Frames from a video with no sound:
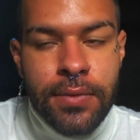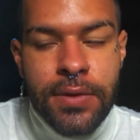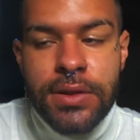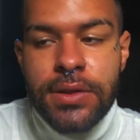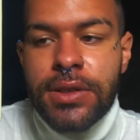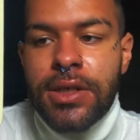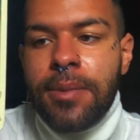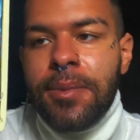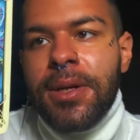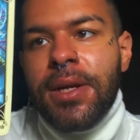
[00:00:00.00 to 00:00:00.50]

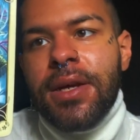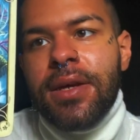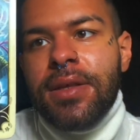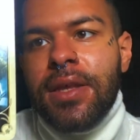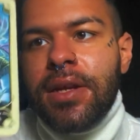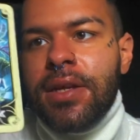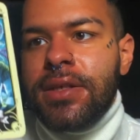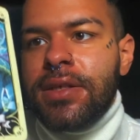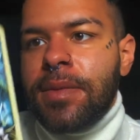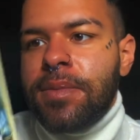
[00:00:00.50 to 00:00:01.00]
Gemini.
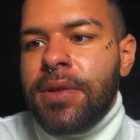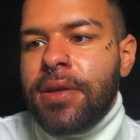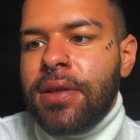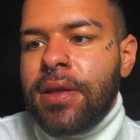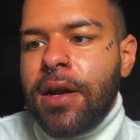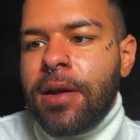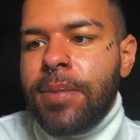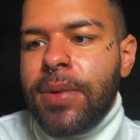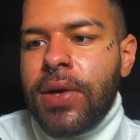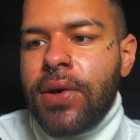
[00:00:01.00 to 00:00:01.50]
That is something
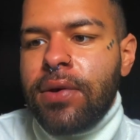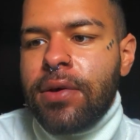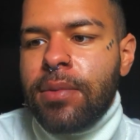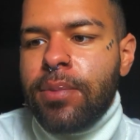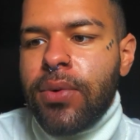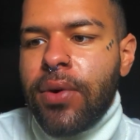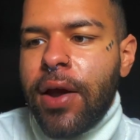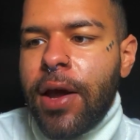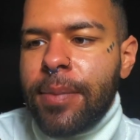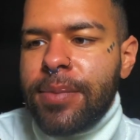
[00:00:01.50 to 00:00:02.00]
that I'm hearing
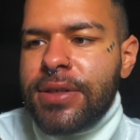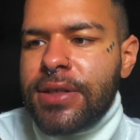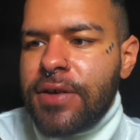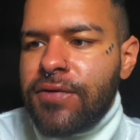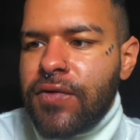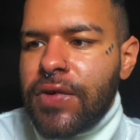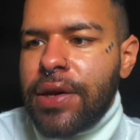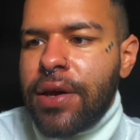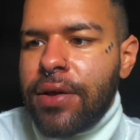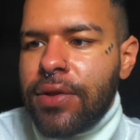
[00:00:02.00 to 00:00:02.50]
perhaps
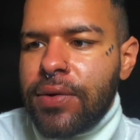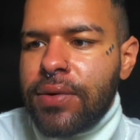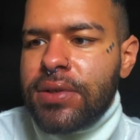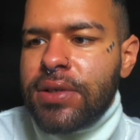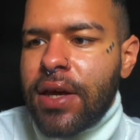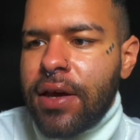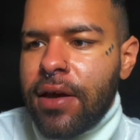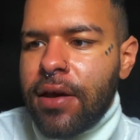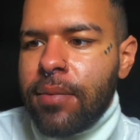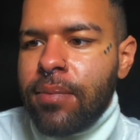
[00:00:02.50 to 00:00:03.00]
every other
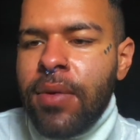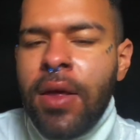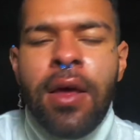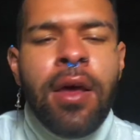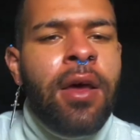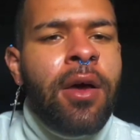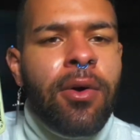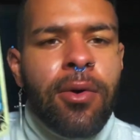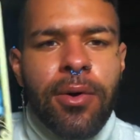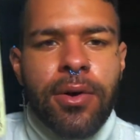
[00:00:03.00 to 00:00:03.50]
time
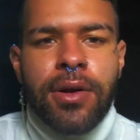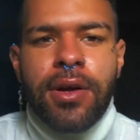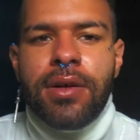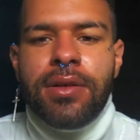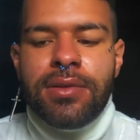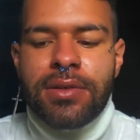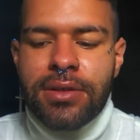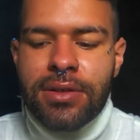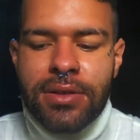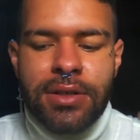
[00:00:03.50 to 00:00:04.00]
or
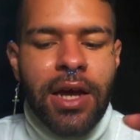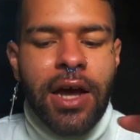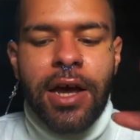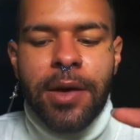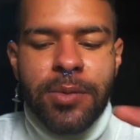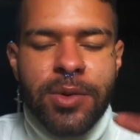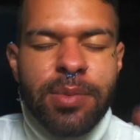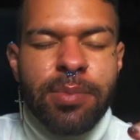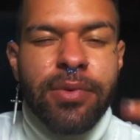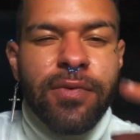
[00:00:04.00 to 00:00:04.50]

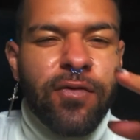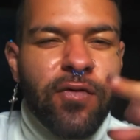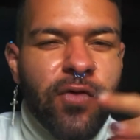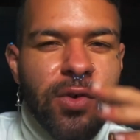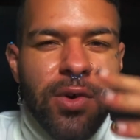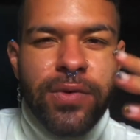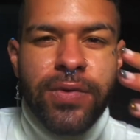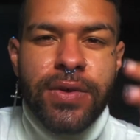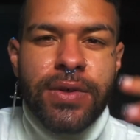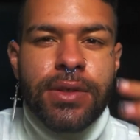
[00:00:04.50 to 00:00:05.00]
times
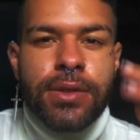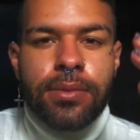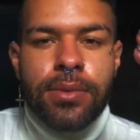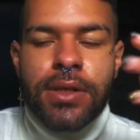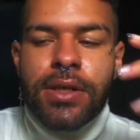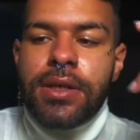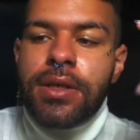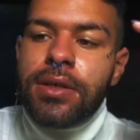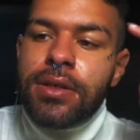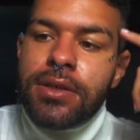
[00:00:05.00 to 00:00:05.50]
before this
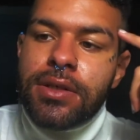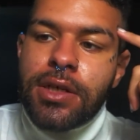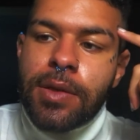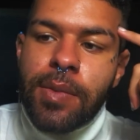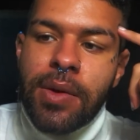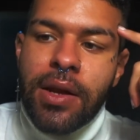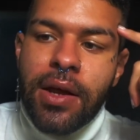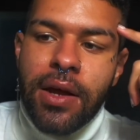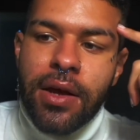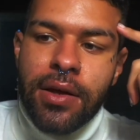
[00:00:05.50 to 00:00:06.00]
week.
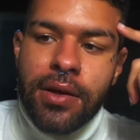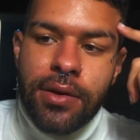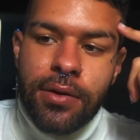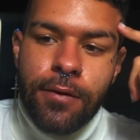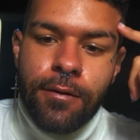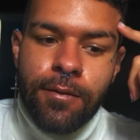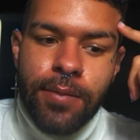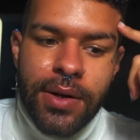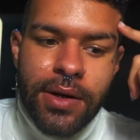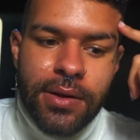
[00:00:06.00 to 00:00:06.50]
Gemini,
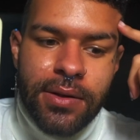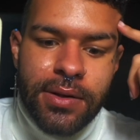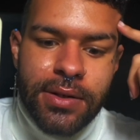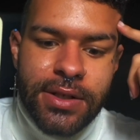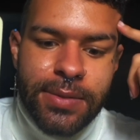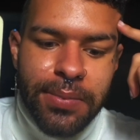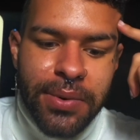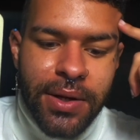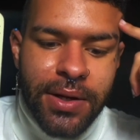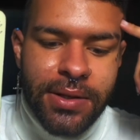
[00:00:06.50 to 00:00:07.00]
you've been in this
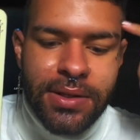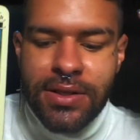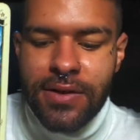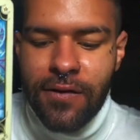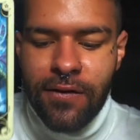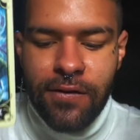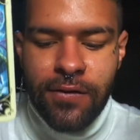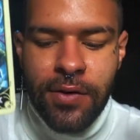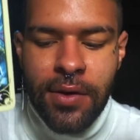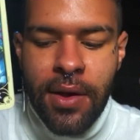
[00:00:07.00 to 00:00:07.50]
place
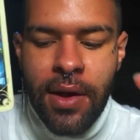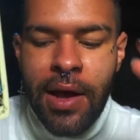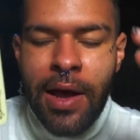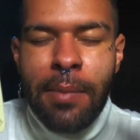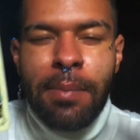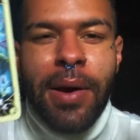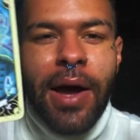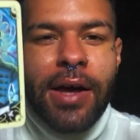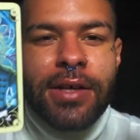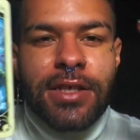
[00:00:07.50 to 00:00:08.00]
of
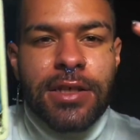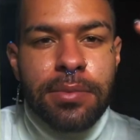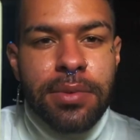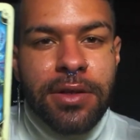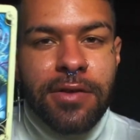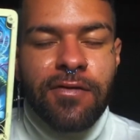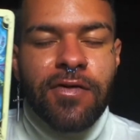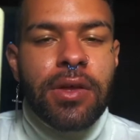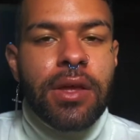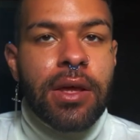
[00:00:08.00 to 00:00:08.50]
possibly
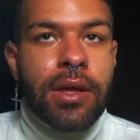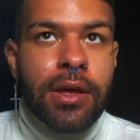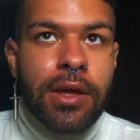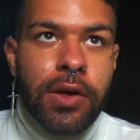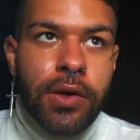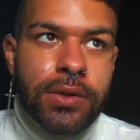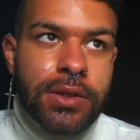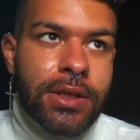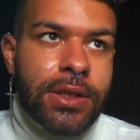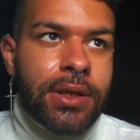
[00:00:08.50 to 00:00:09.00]
feeling
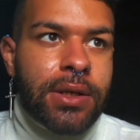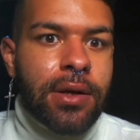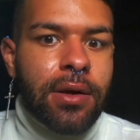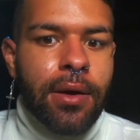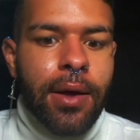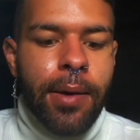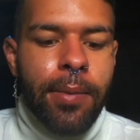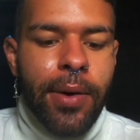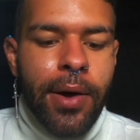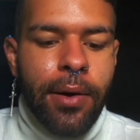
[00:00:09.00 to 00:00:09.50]
guilty
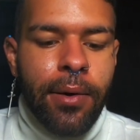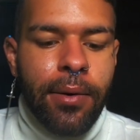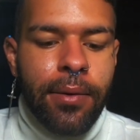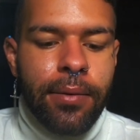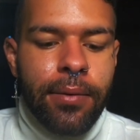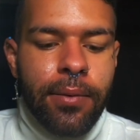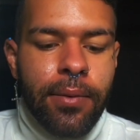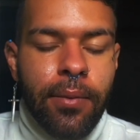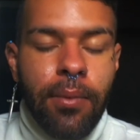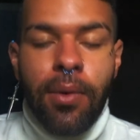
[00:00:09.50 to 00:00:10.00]

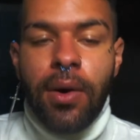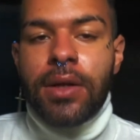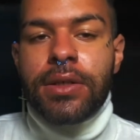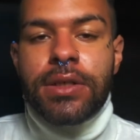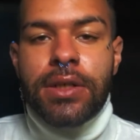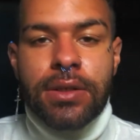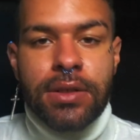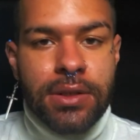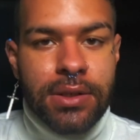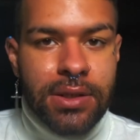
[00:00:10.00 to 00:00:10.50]
about
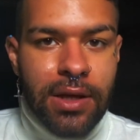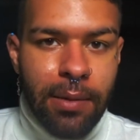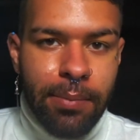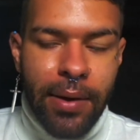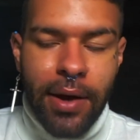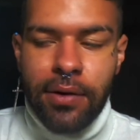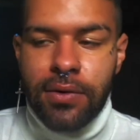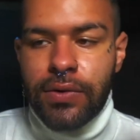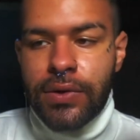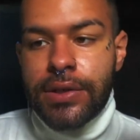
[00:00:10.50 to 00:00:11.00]
watching to set
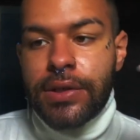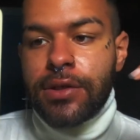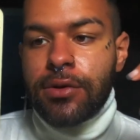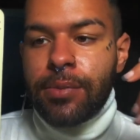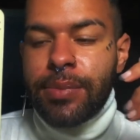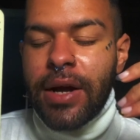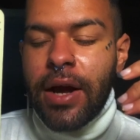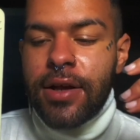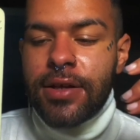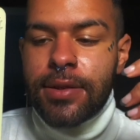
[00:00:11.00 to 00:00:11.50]
boundaries or
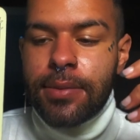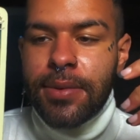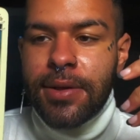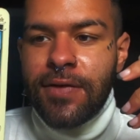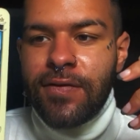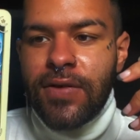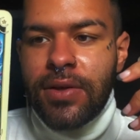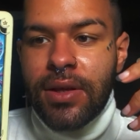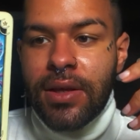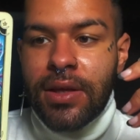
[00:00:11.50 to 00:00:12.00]
possibly
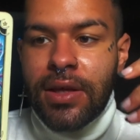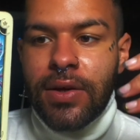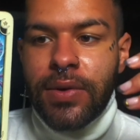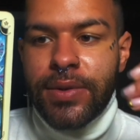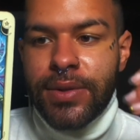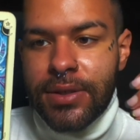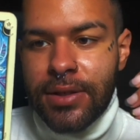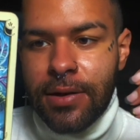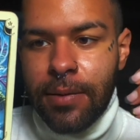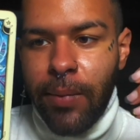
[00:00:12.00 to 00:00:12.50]
feeling
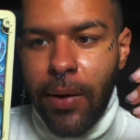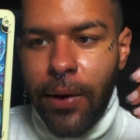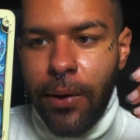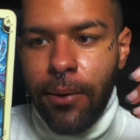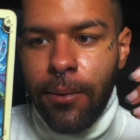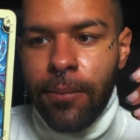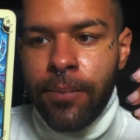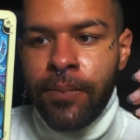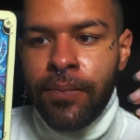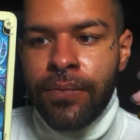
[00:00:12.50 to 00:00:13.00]
guilty about